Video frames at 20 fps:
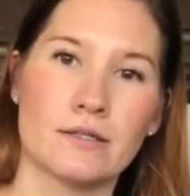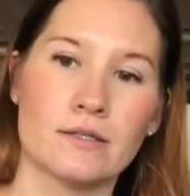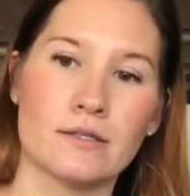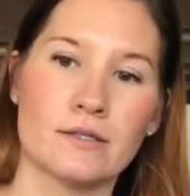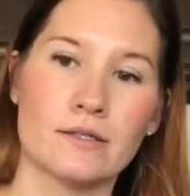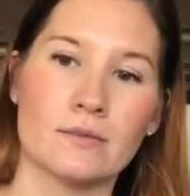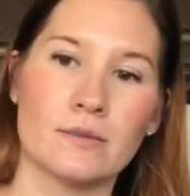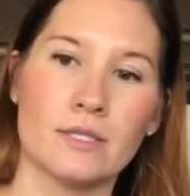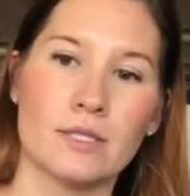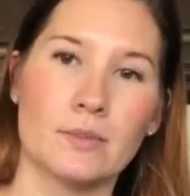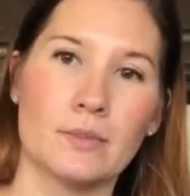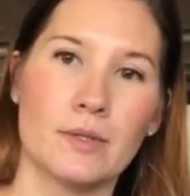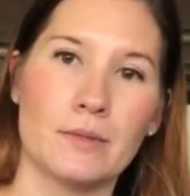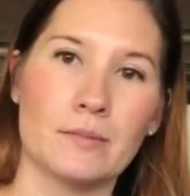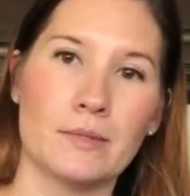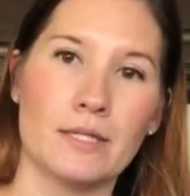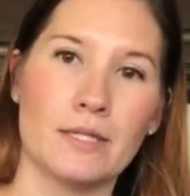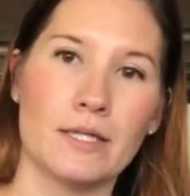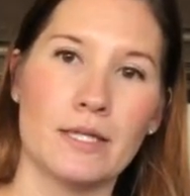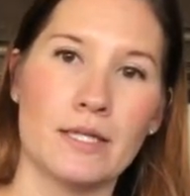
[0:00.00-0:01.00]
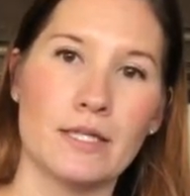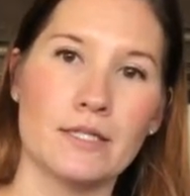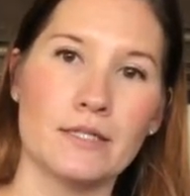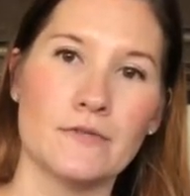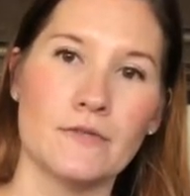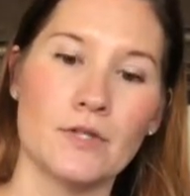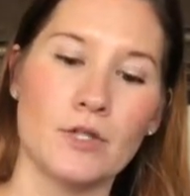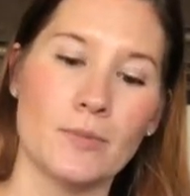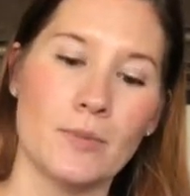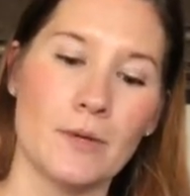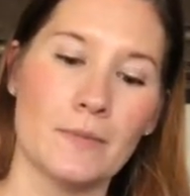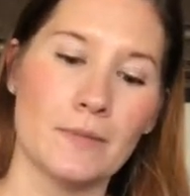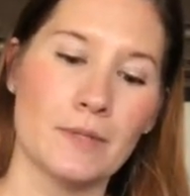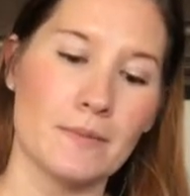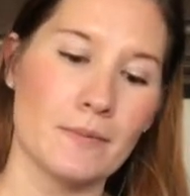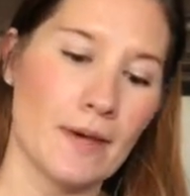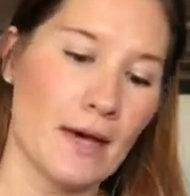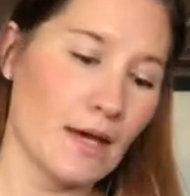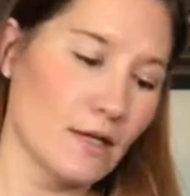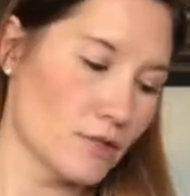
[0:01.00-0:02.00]
some little pumpkin candies for your
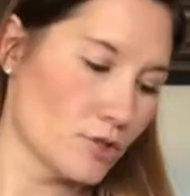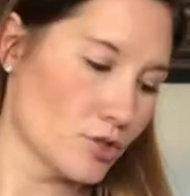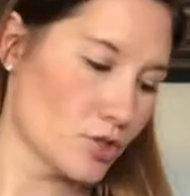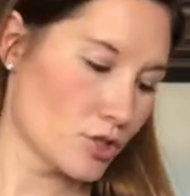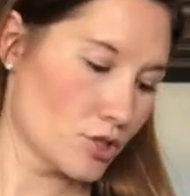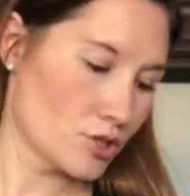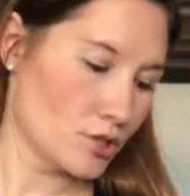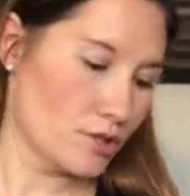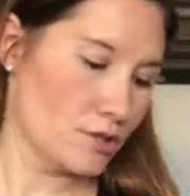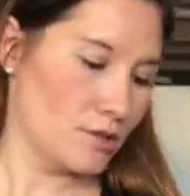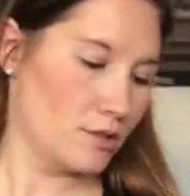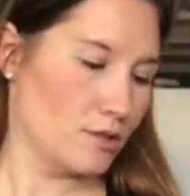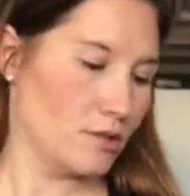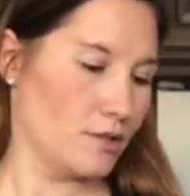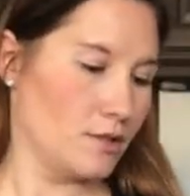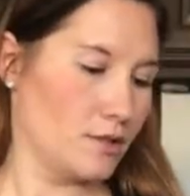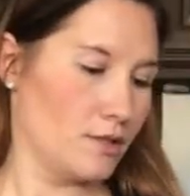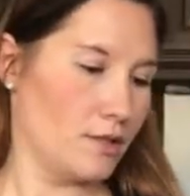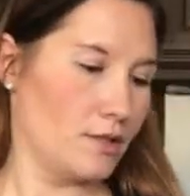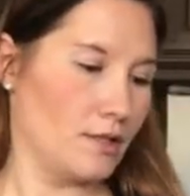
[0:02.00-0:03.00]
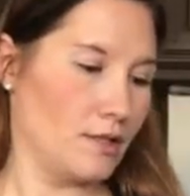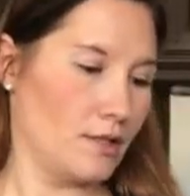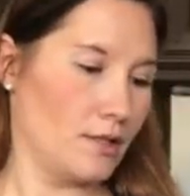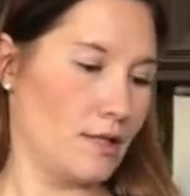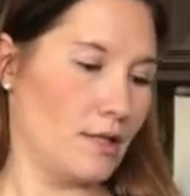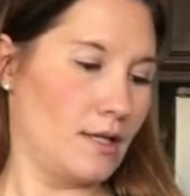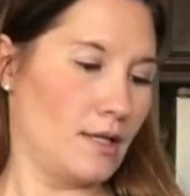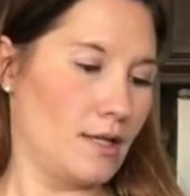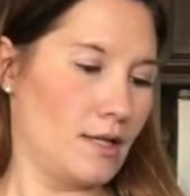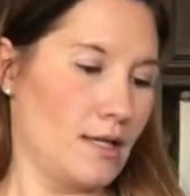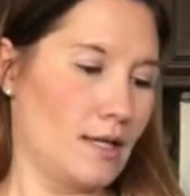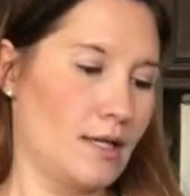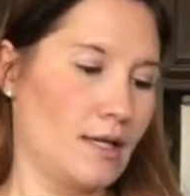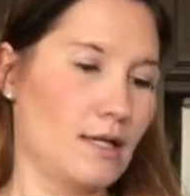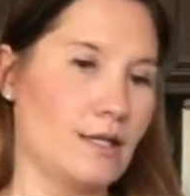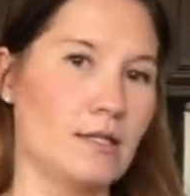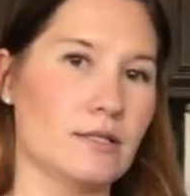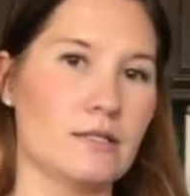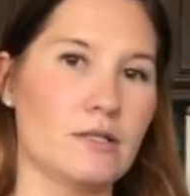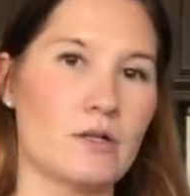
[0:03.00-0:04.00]
pumpkin patch,
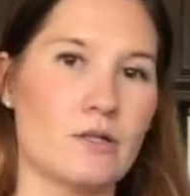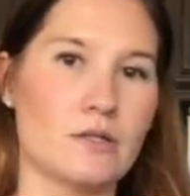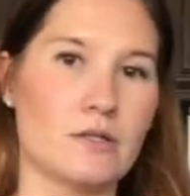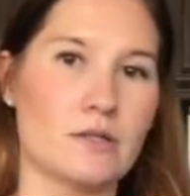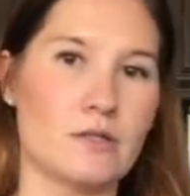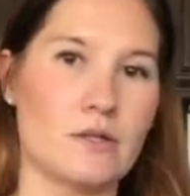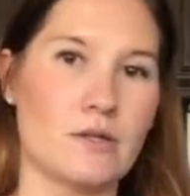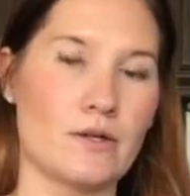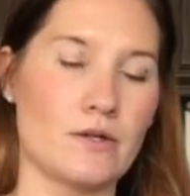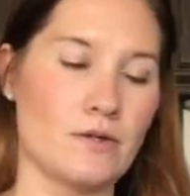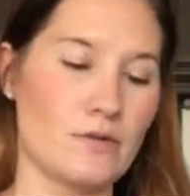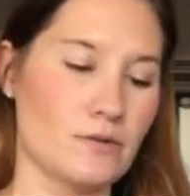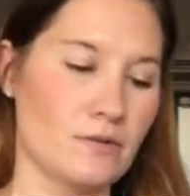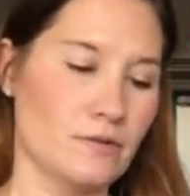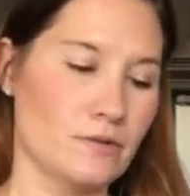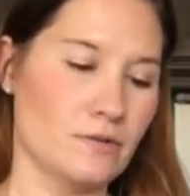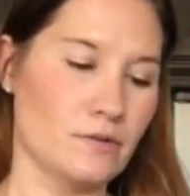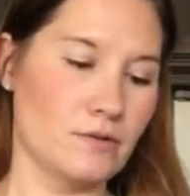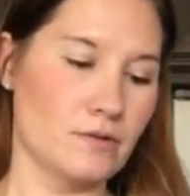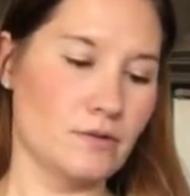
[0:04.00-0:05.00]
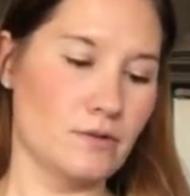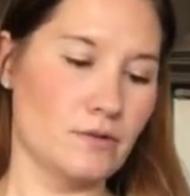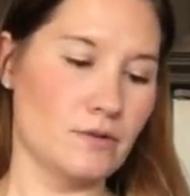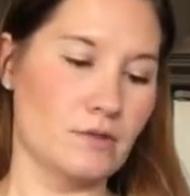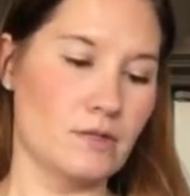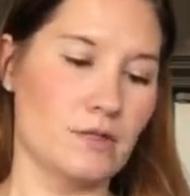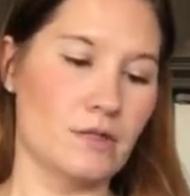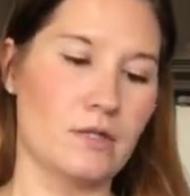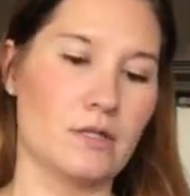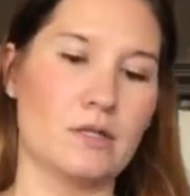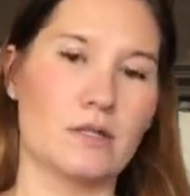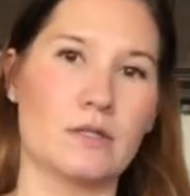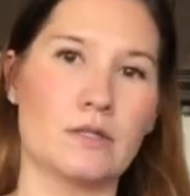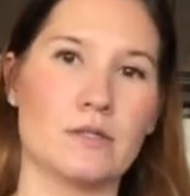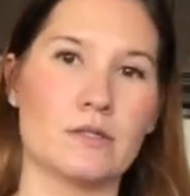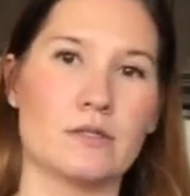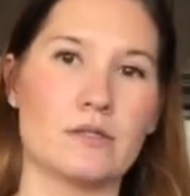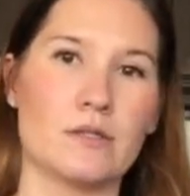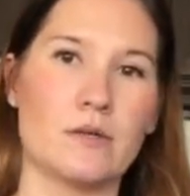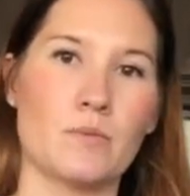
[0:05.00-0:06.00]
and also
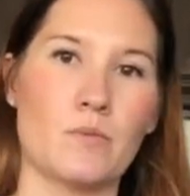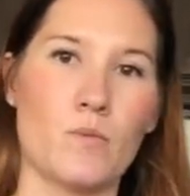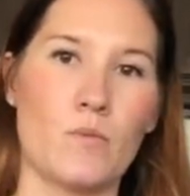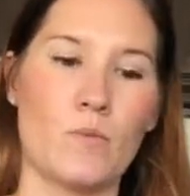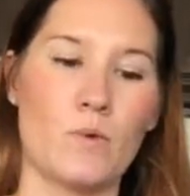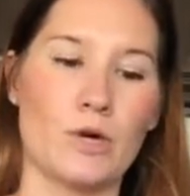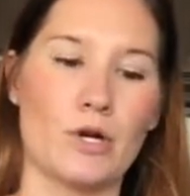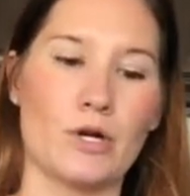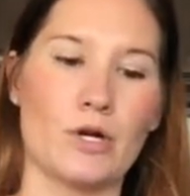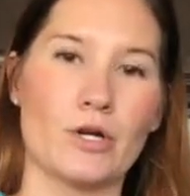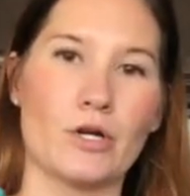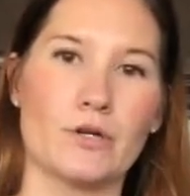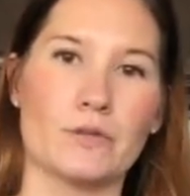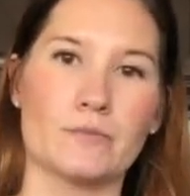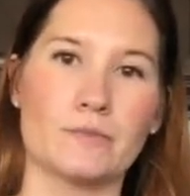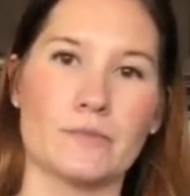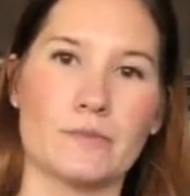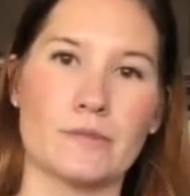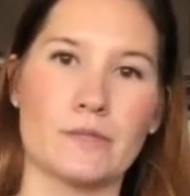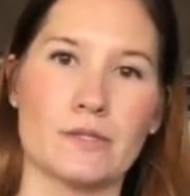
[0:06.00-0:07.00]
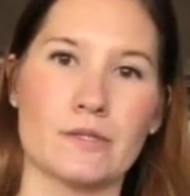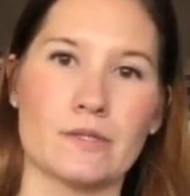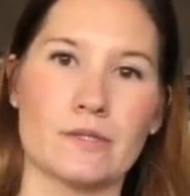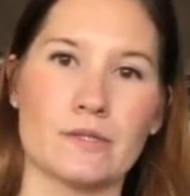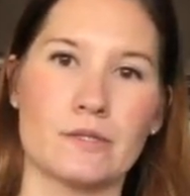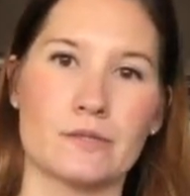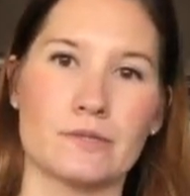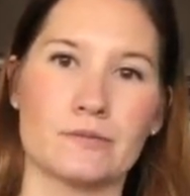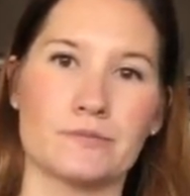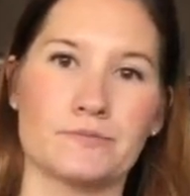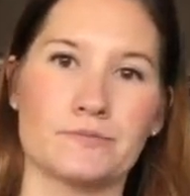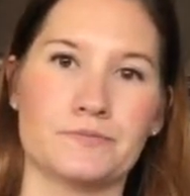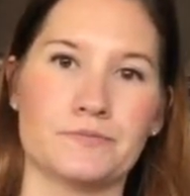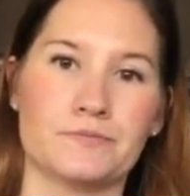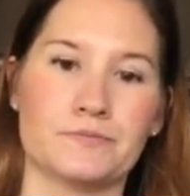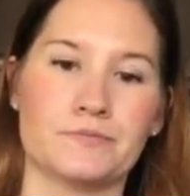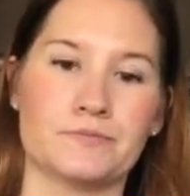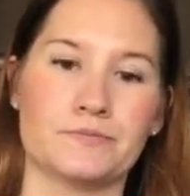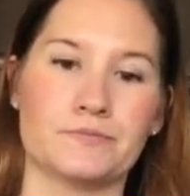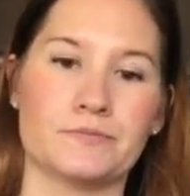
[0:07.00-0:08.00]
some worms.
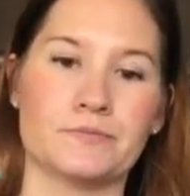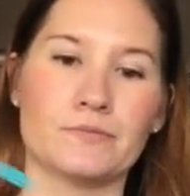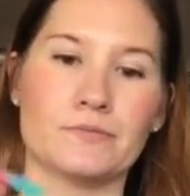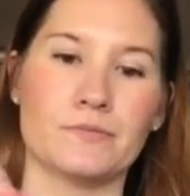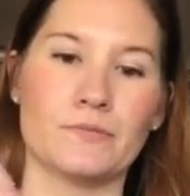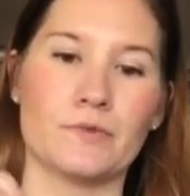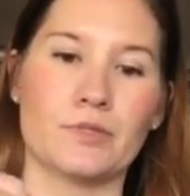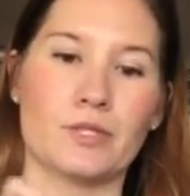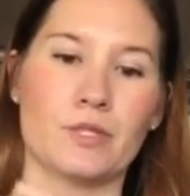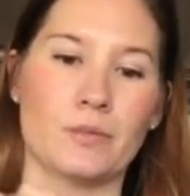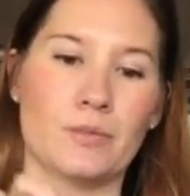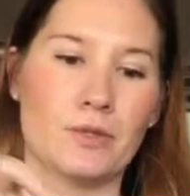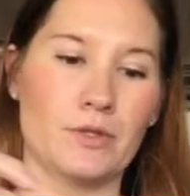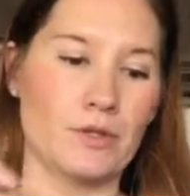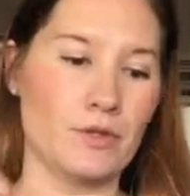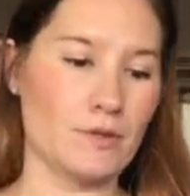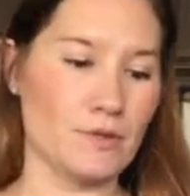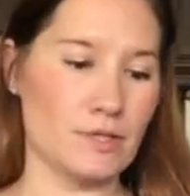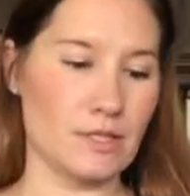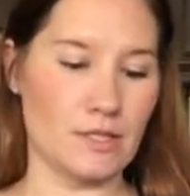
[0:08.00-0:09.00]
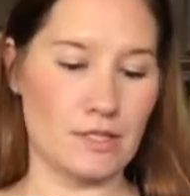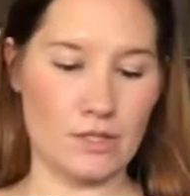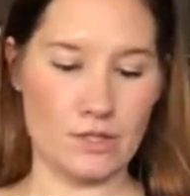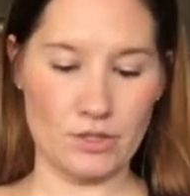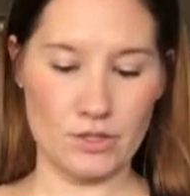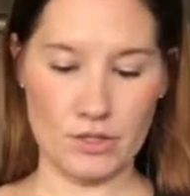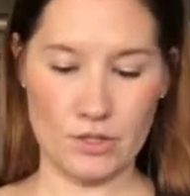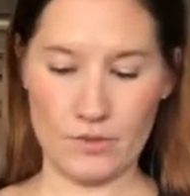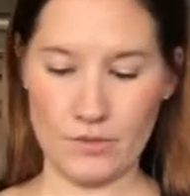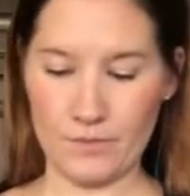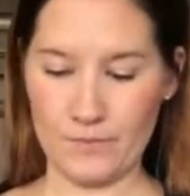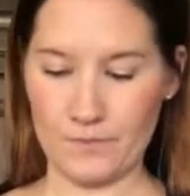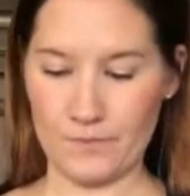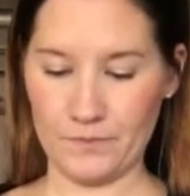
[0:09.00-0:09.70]
We're going to put those in there too.